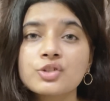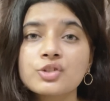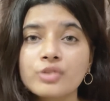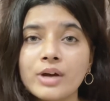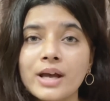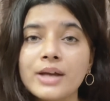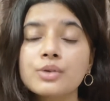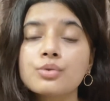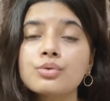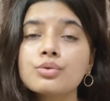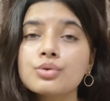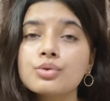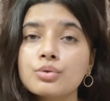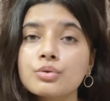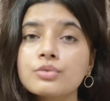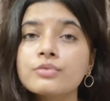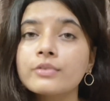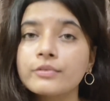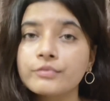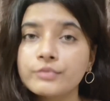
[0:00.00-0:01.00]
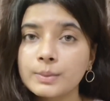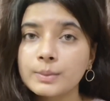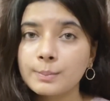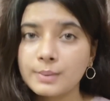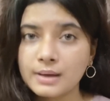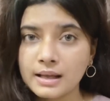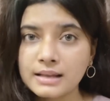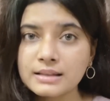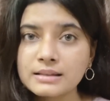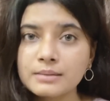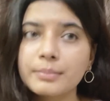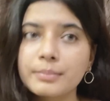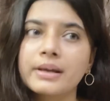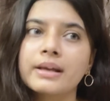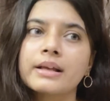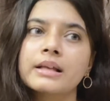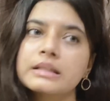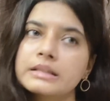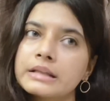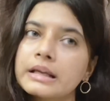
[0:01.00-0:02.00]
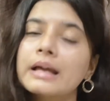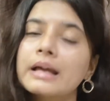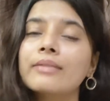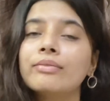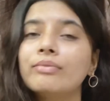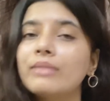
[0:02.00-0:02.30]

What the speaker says: but try to use 50+, because